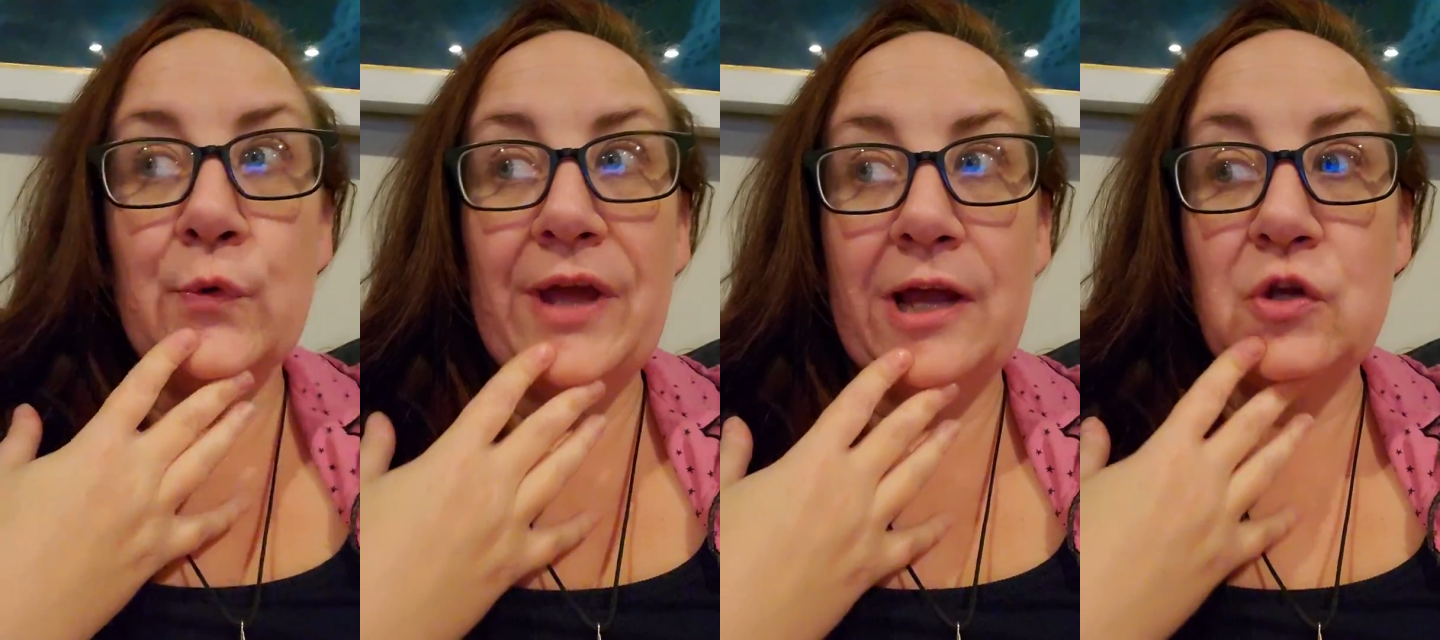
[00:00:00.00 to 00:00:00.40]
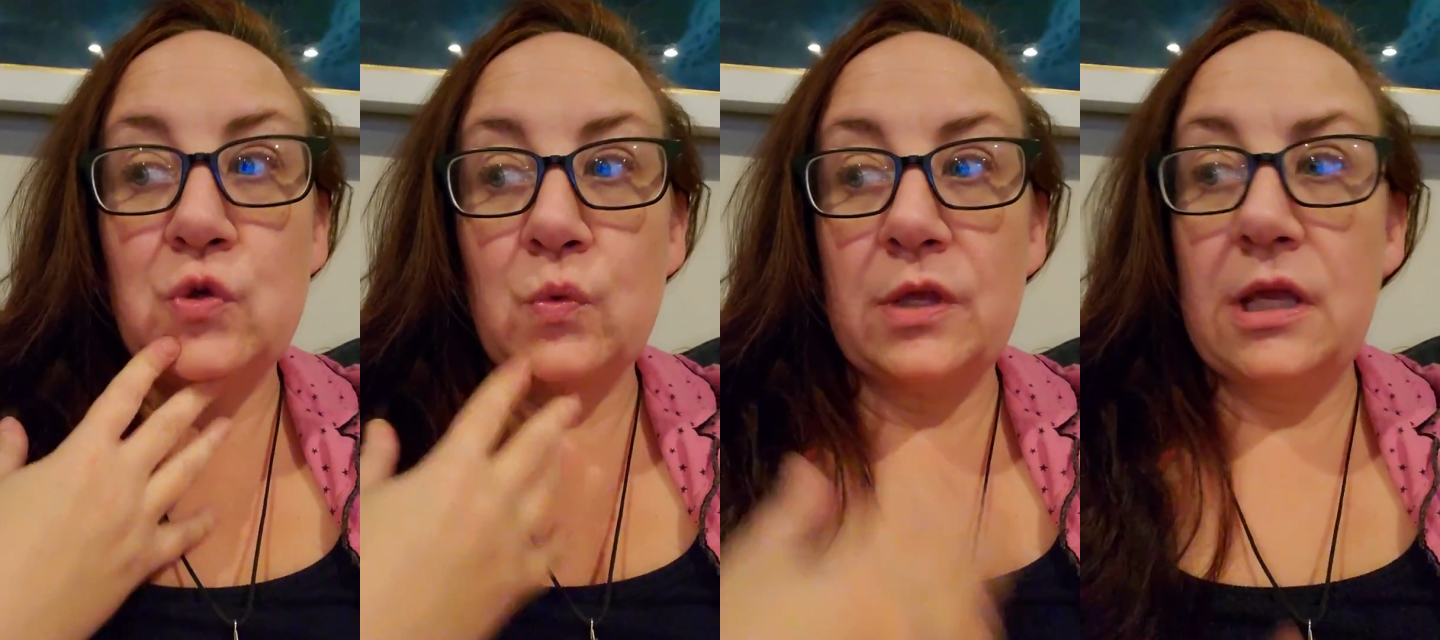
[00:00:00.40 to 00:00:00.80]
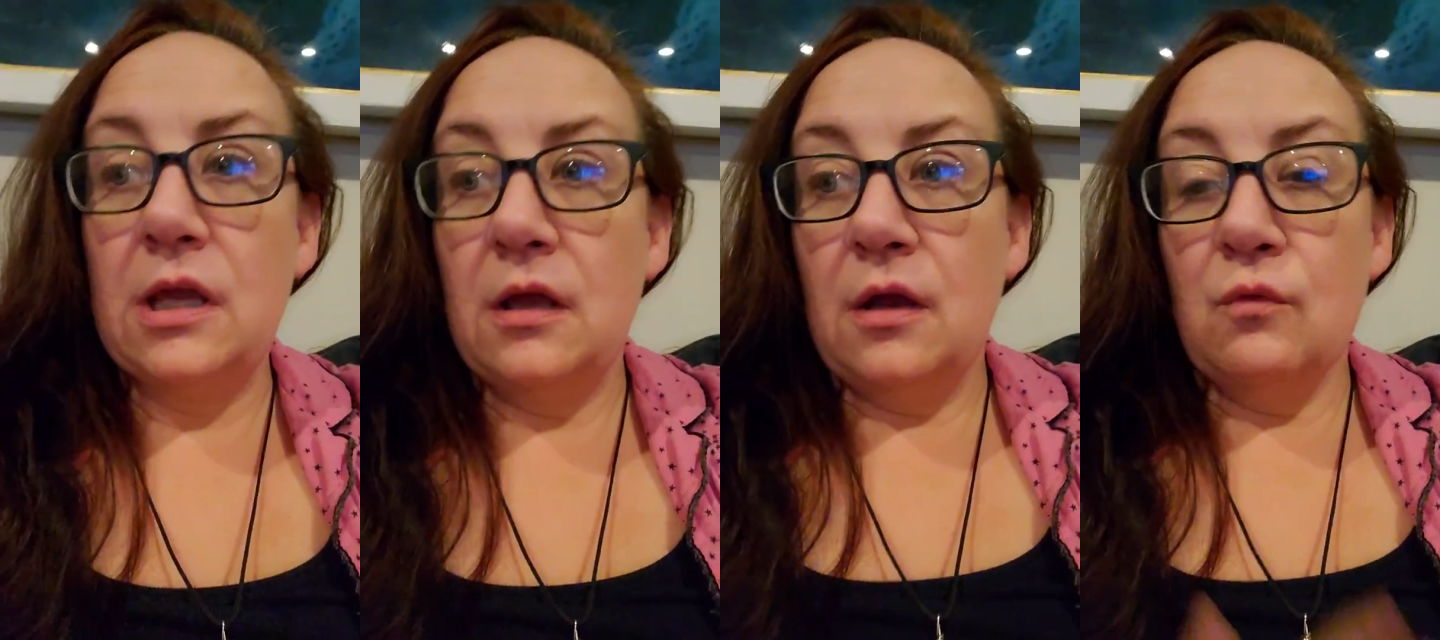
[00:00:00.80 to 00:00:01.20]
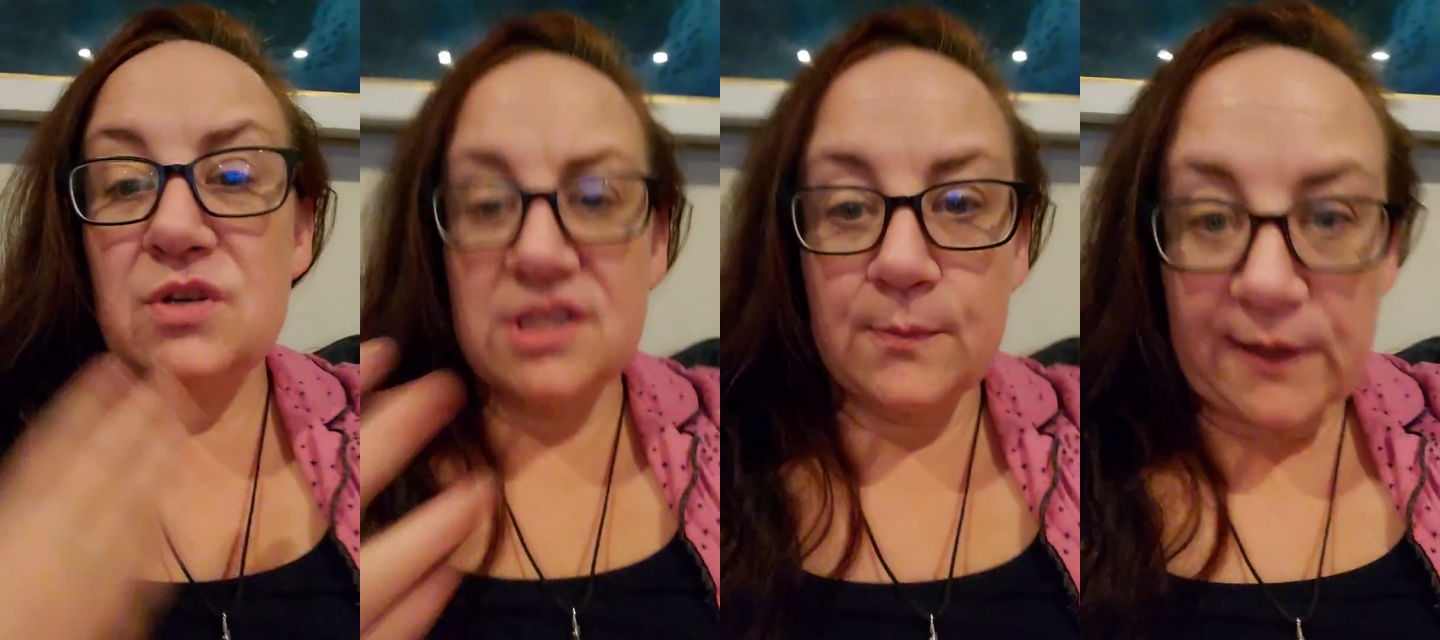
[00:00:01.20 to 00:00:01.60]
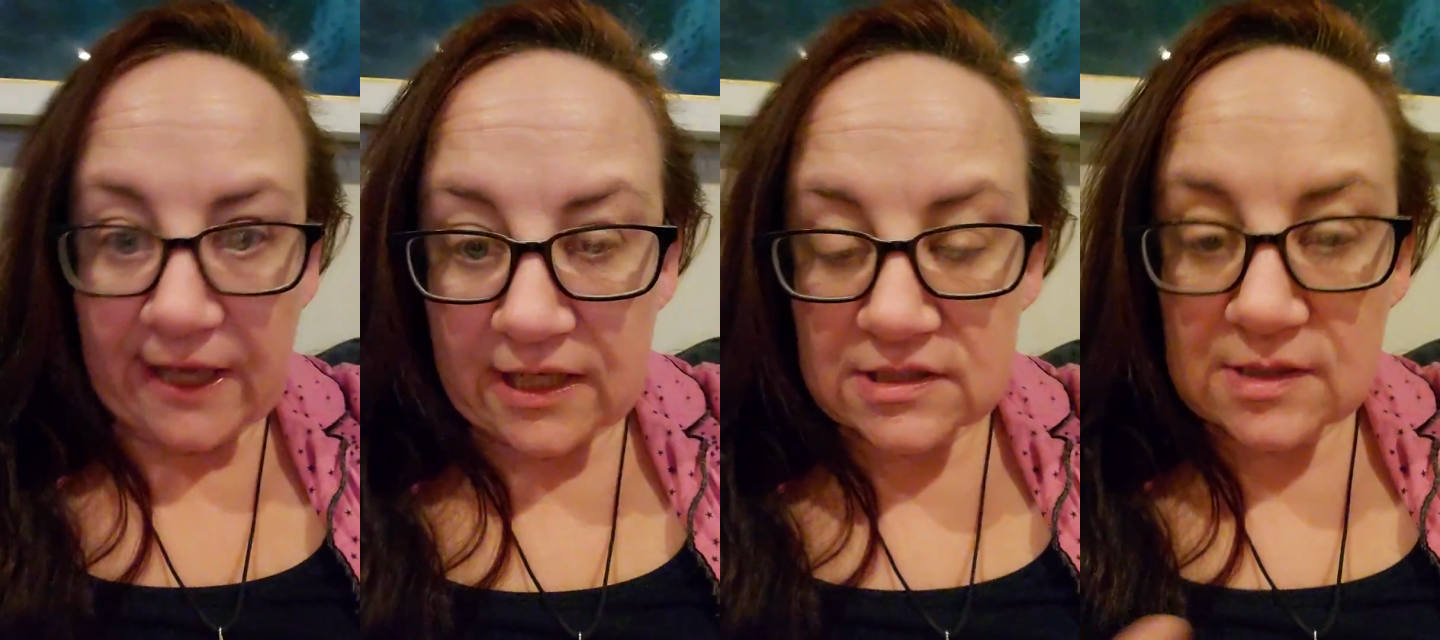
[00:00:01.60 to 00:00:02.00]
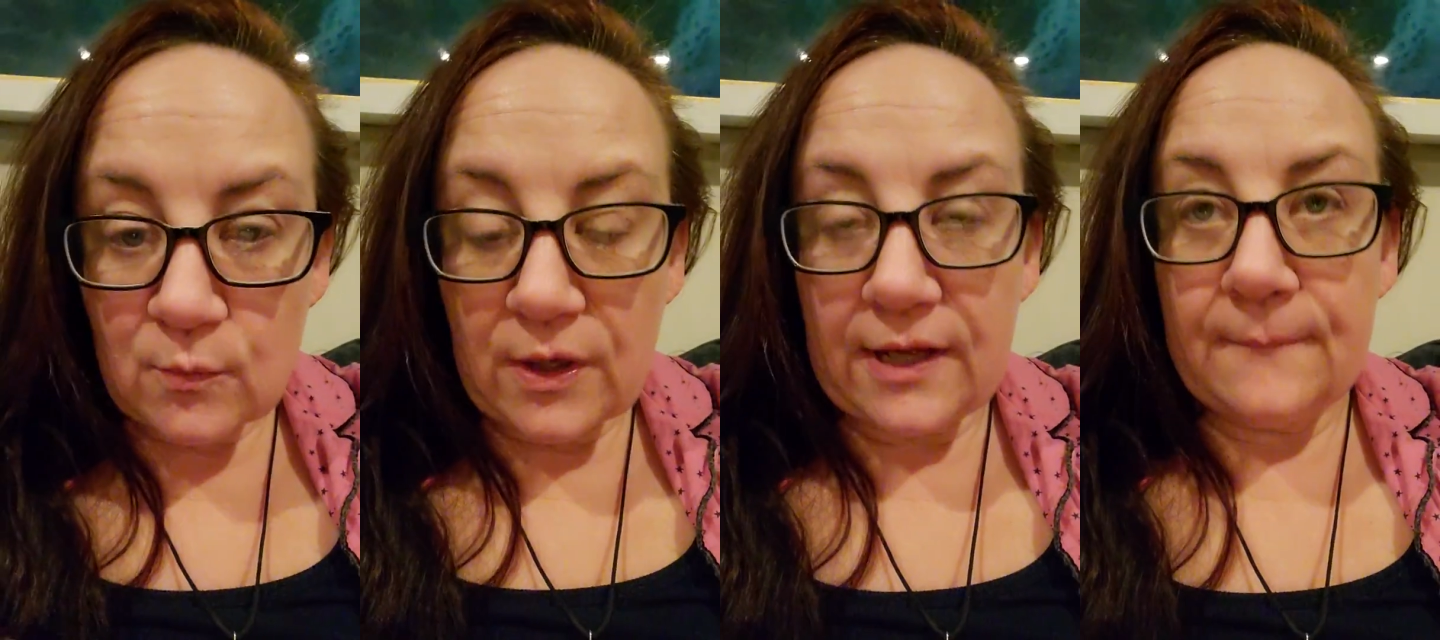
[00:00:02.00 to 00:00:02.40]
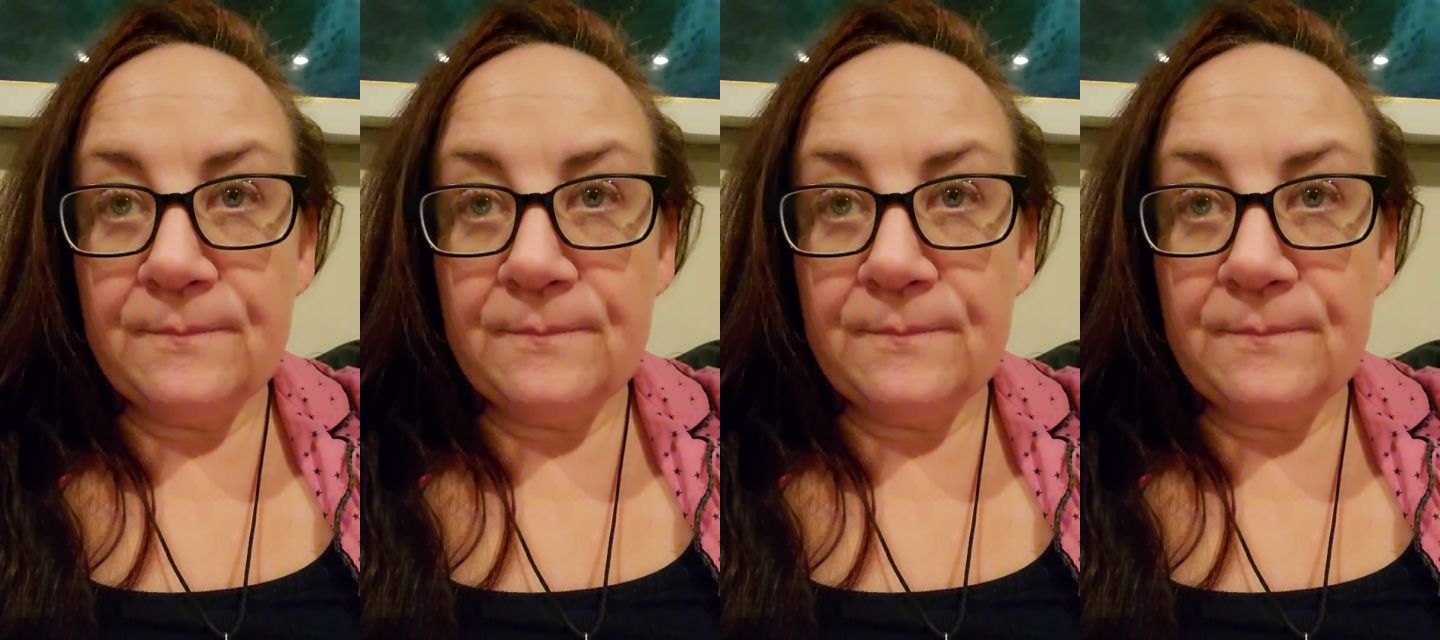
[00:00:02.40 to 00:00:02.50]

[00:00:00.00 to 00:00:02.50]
actually reciprocate in some way.